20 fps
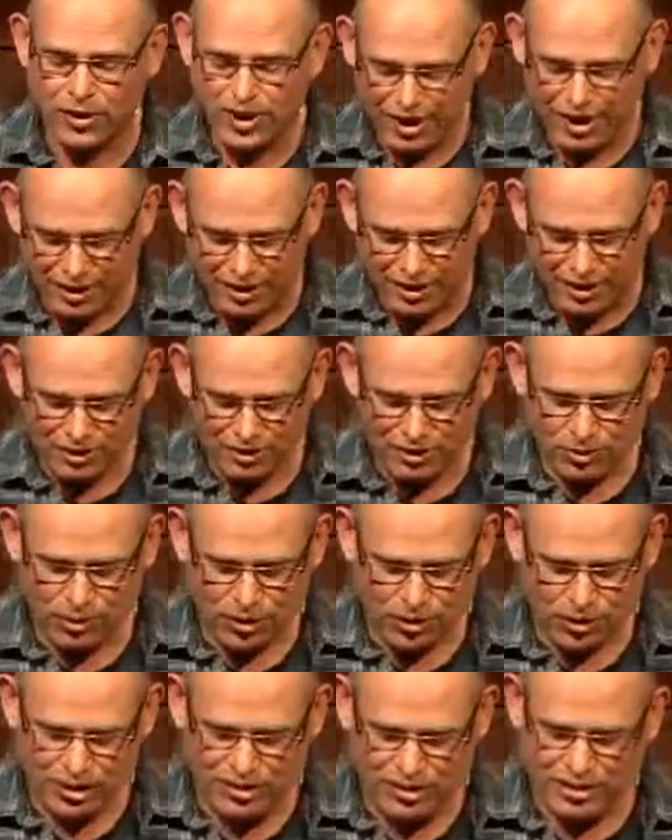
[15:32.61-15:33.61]
And this is what
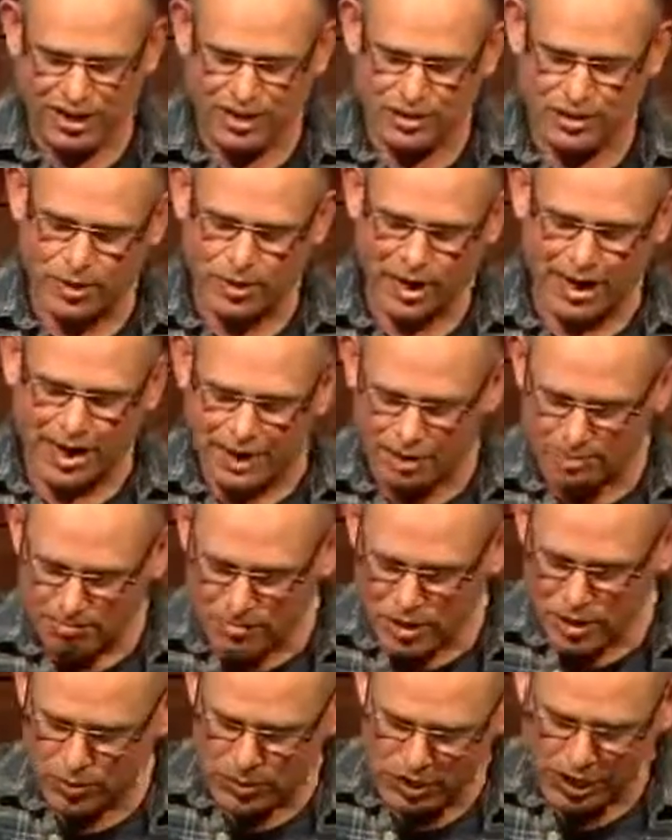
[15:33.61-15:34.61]
she said when I had a
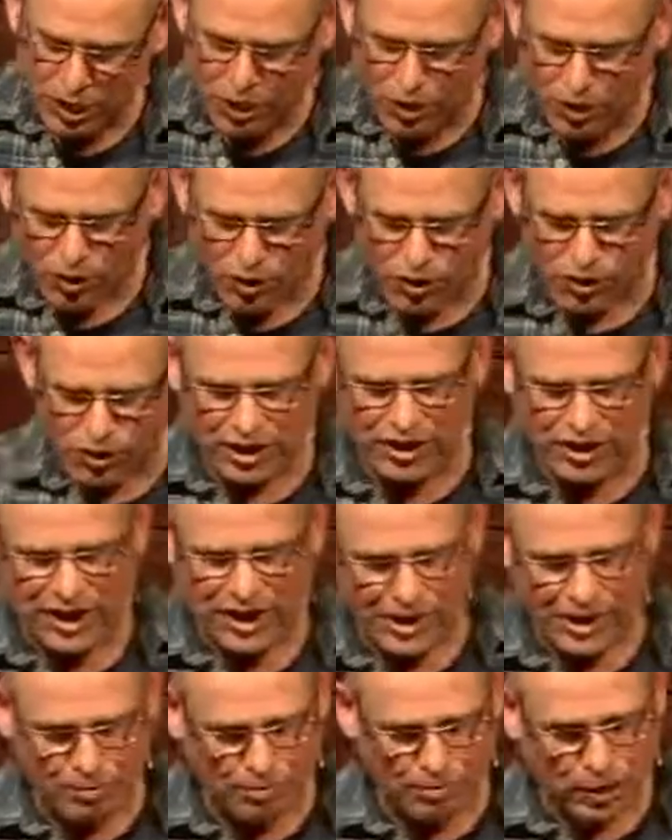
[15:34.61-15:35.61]
meal with
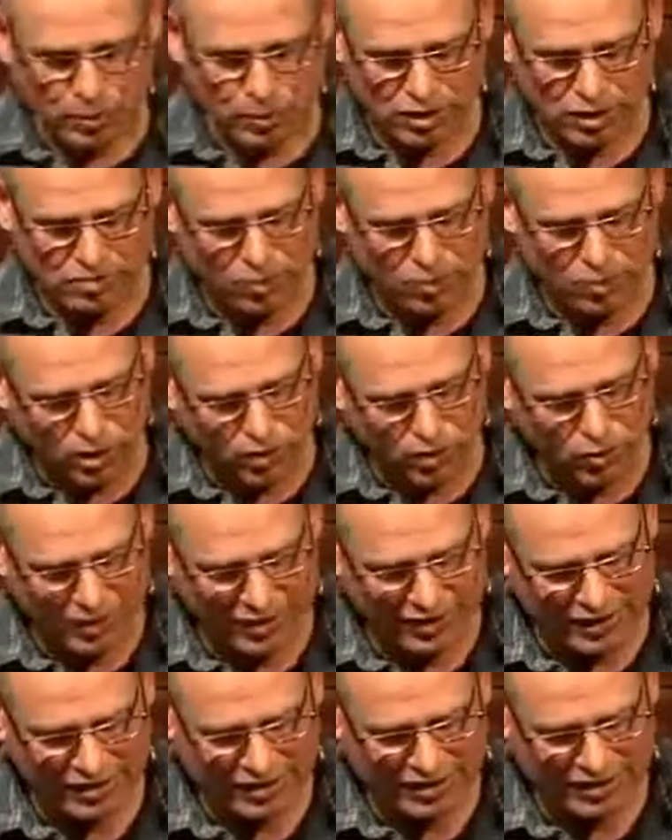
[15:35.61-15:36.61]
them on
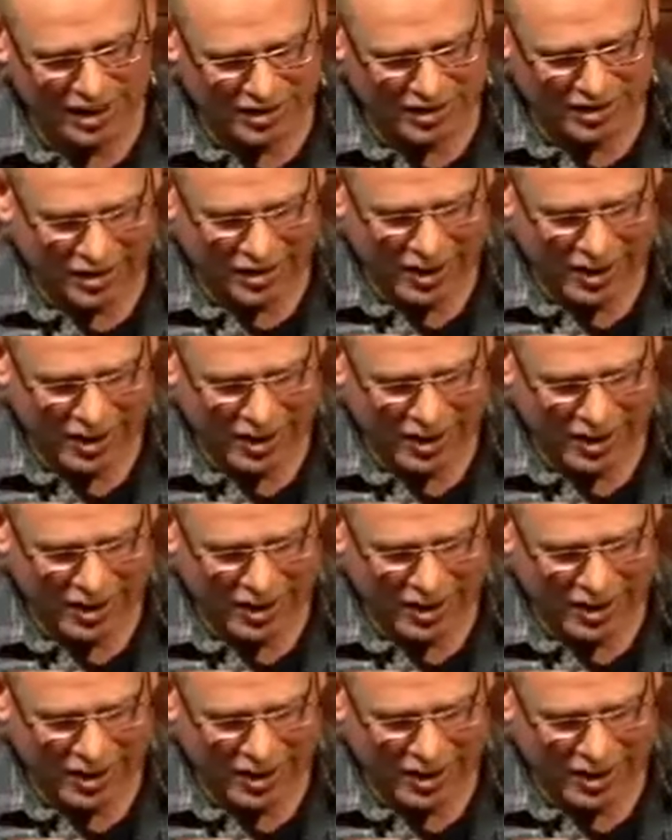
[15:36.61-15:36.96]
Wednesday. She said,